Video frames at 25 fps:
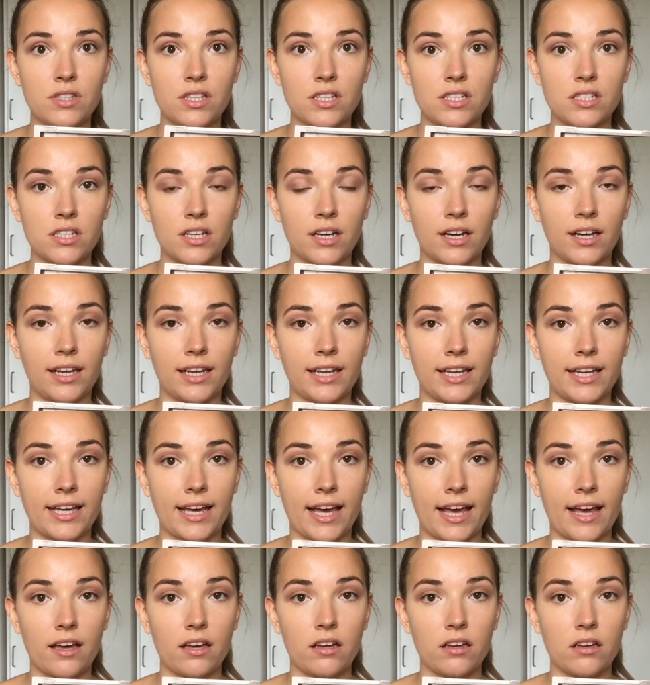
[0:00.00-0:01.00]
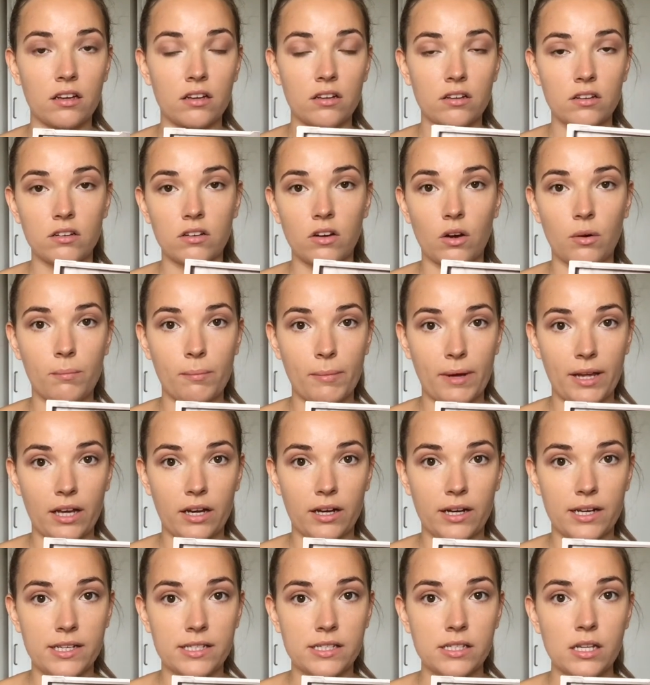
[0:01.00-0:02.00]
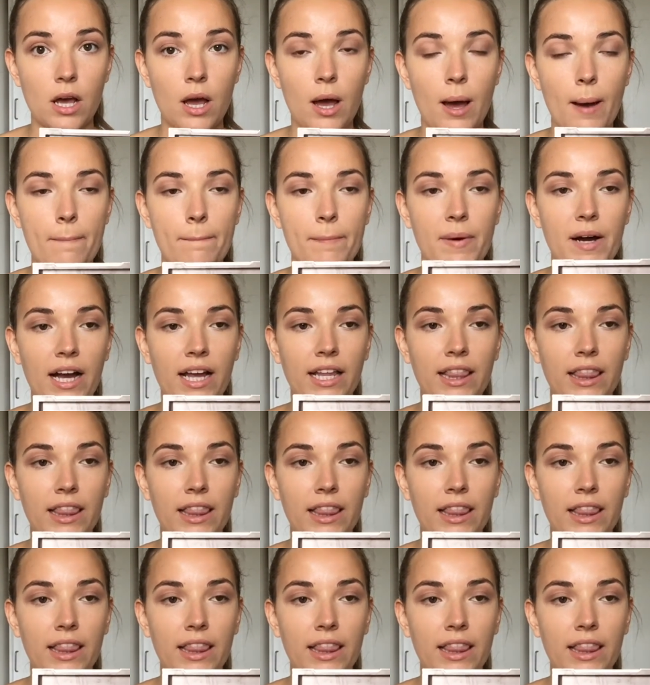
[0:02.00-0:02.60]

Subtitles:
this colour yet on my eyes, but I